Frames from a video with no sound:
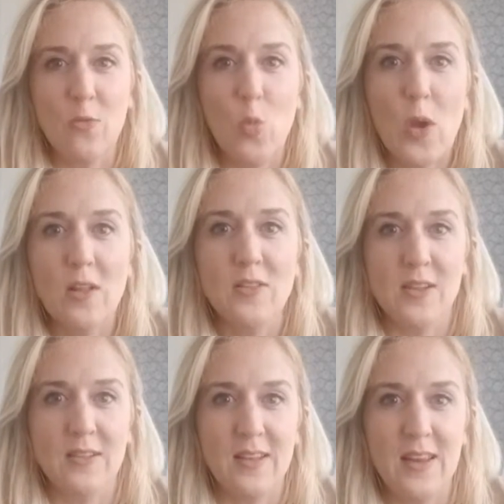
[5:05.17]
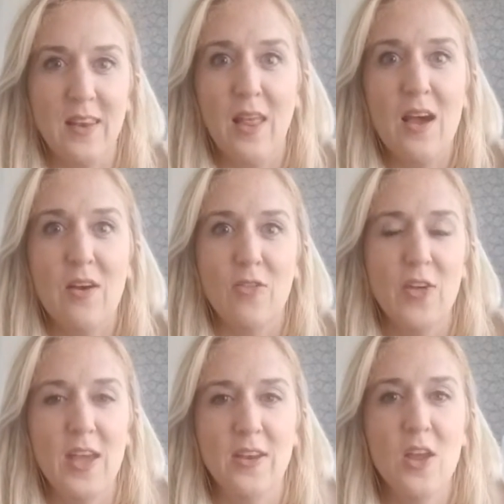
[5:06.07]
and wellness and
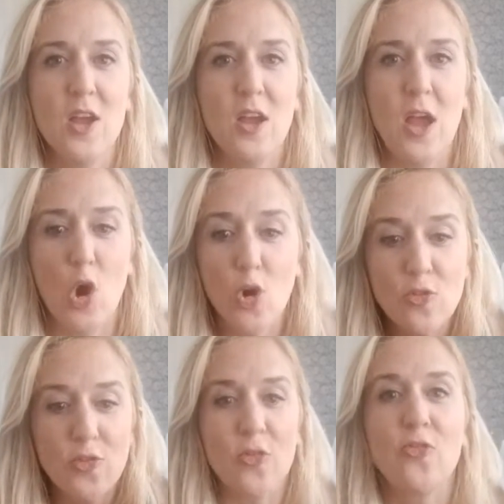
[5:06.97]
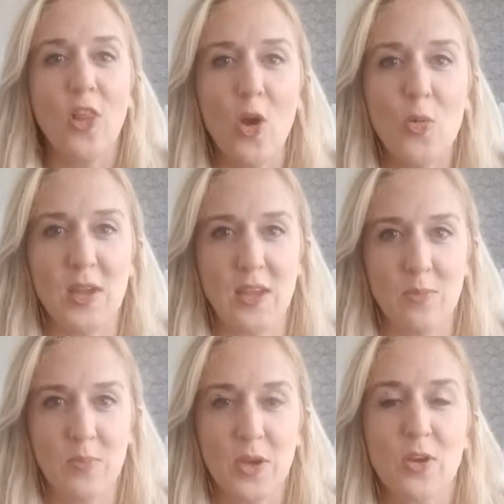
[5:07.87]
love and overflowing
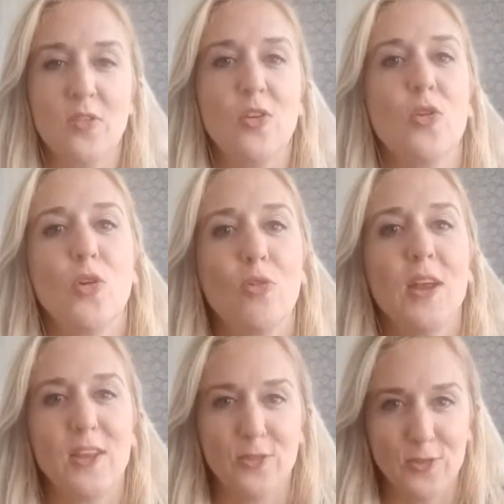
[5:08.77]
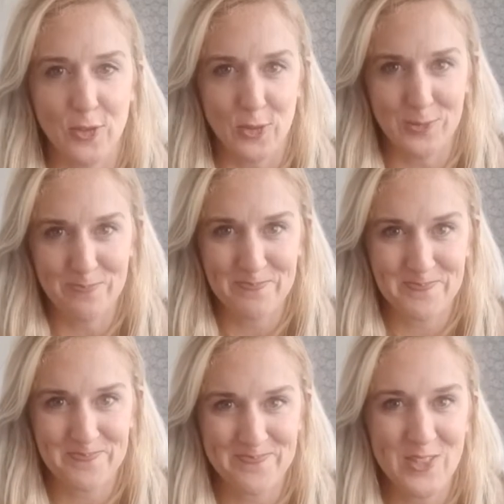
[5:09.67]
because you're already full.
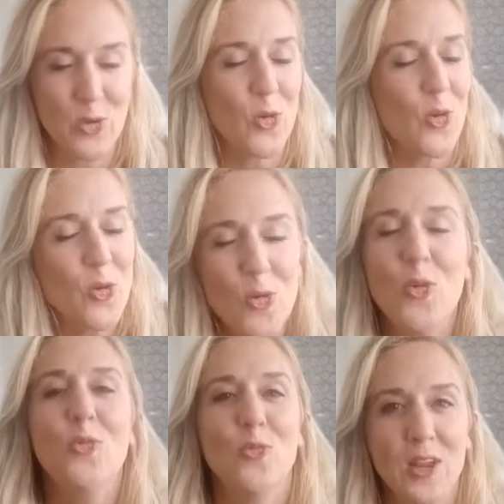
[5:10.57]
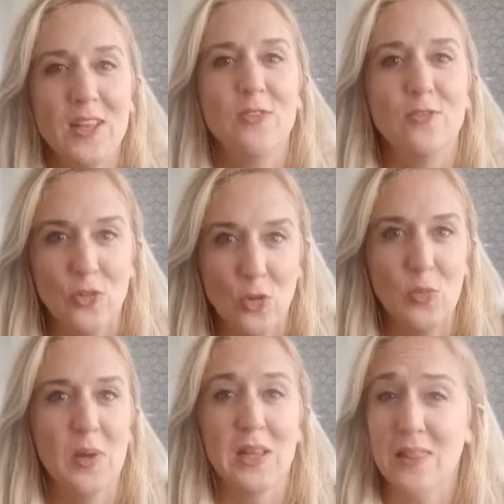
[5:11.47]
You're already full,
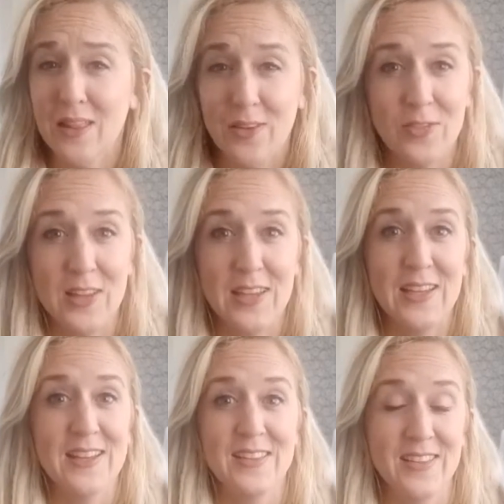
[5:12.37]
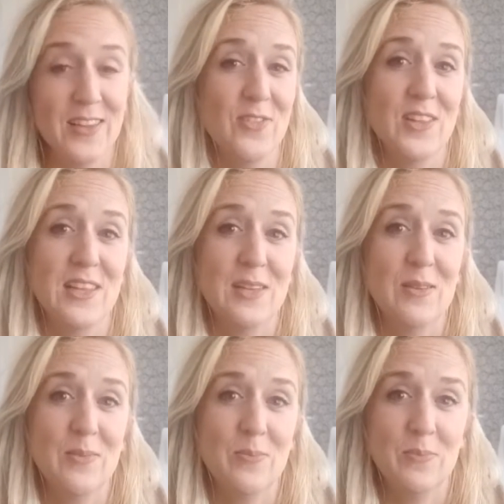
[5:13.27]
my lovely, lovely
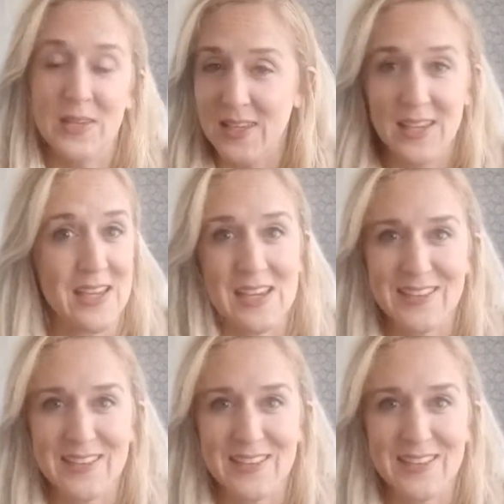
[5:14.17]
being